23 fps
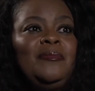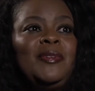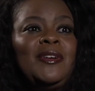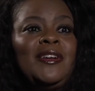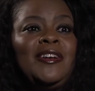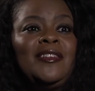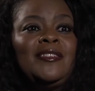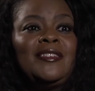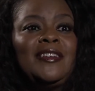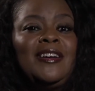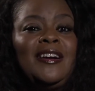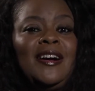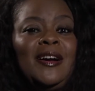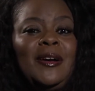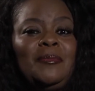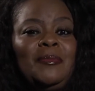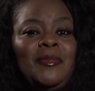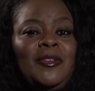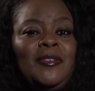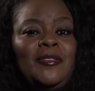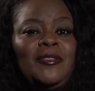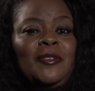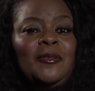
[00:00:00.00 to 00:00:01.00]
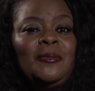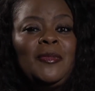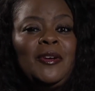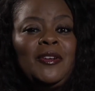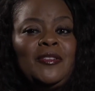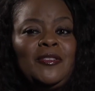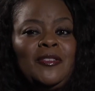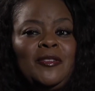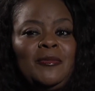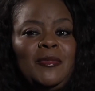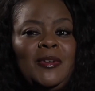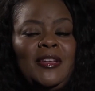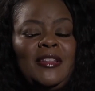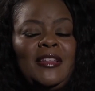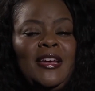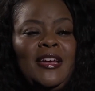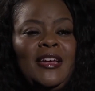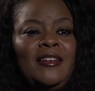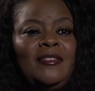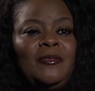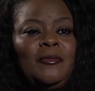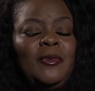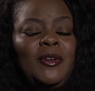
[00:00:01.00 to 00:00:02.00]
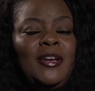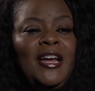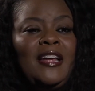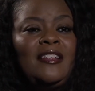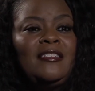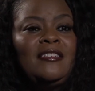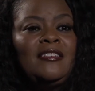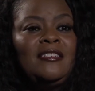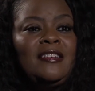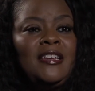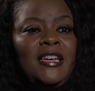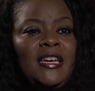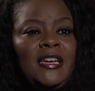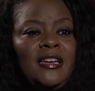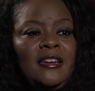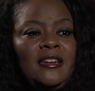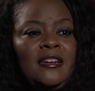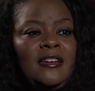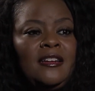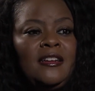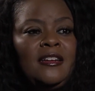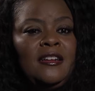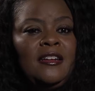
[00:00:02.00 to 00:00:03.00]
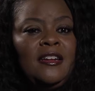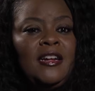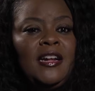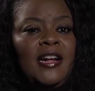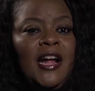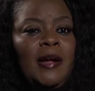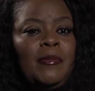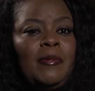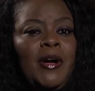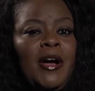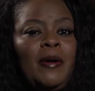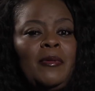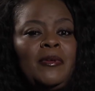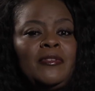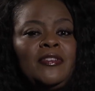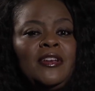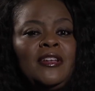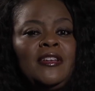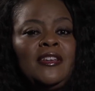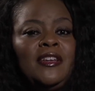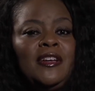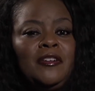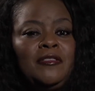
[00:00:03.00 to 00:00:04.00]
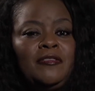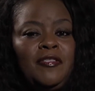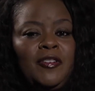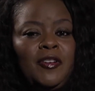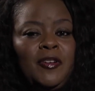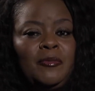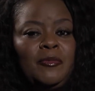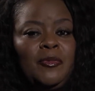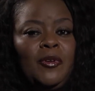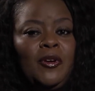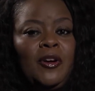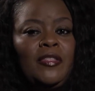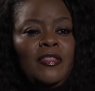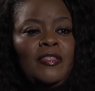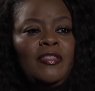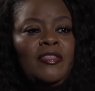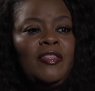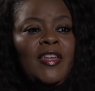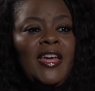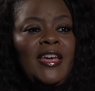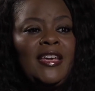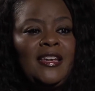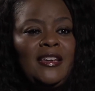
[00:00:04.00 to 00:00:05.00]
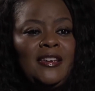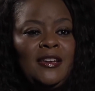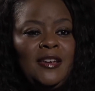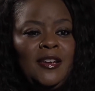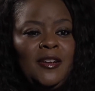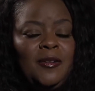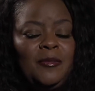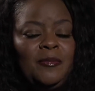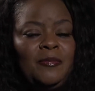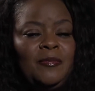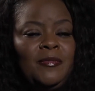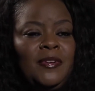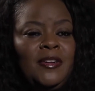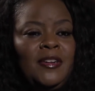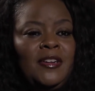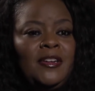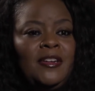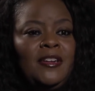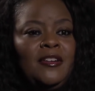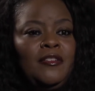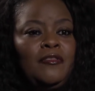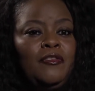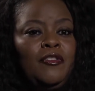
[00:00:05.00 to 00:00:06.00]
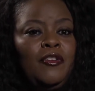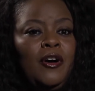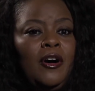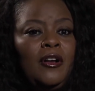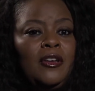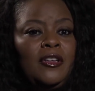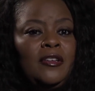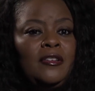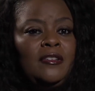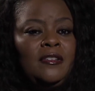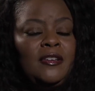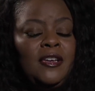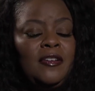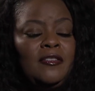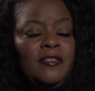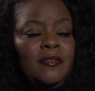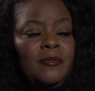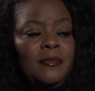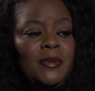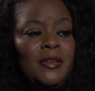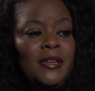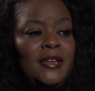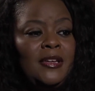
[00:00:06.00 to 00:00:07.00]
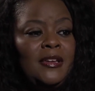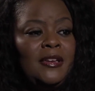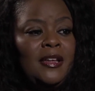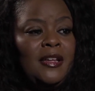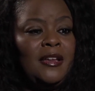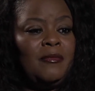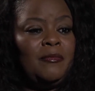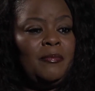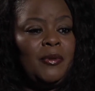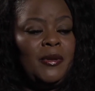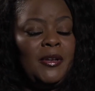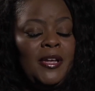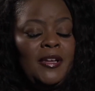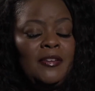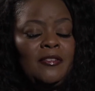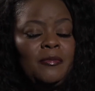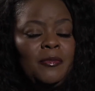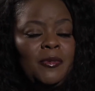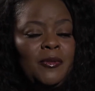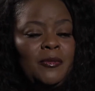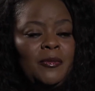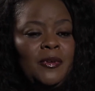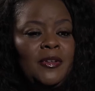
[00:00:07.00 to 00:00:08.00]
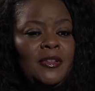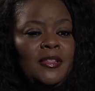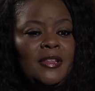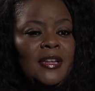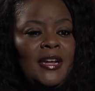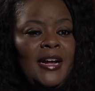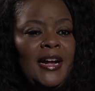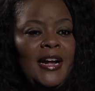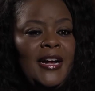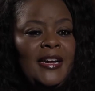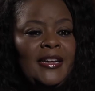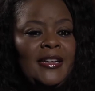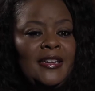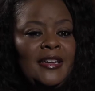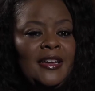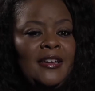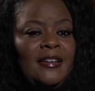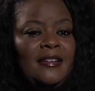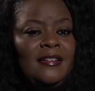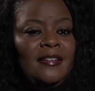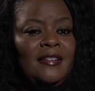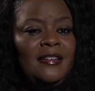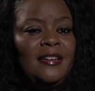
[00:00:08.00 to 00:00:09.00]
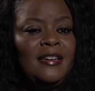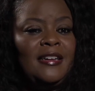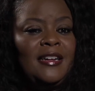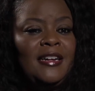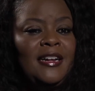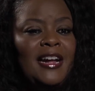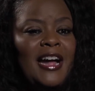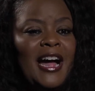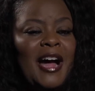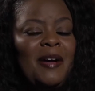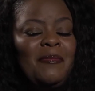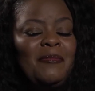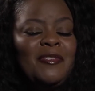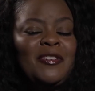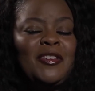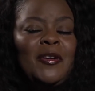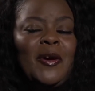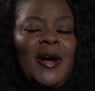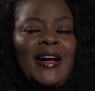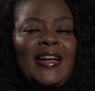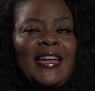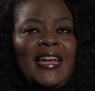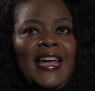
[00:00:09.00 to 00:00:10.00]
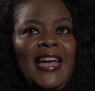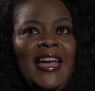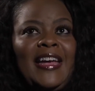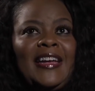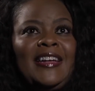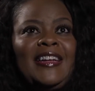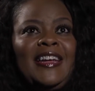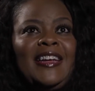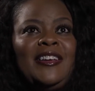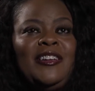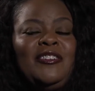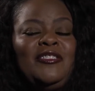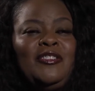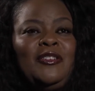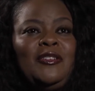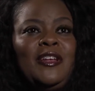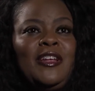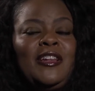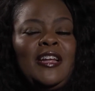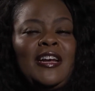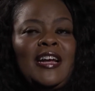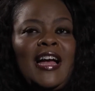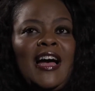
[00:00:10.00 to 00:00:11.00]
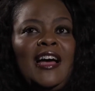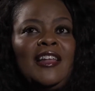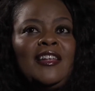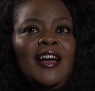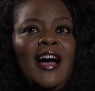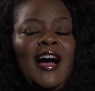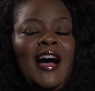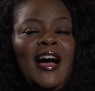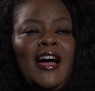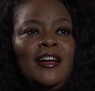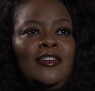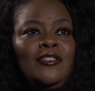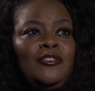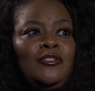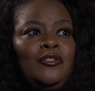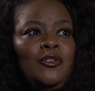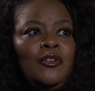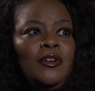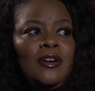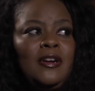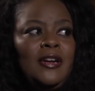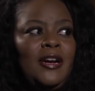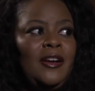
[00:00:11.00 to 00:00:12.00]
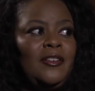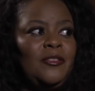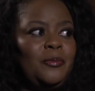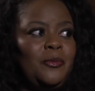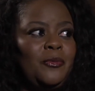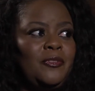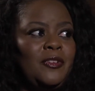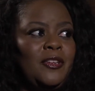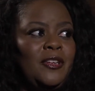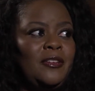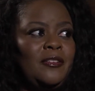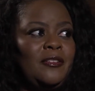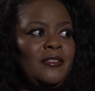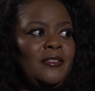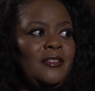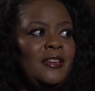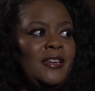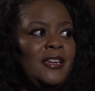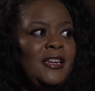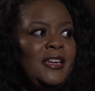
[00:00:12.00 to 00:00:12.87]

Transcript: because God means so much to me that when I sing about how much I love him or thanking him for all he's given me and blessed me with, I can't get into that. Like I adore gospel singers,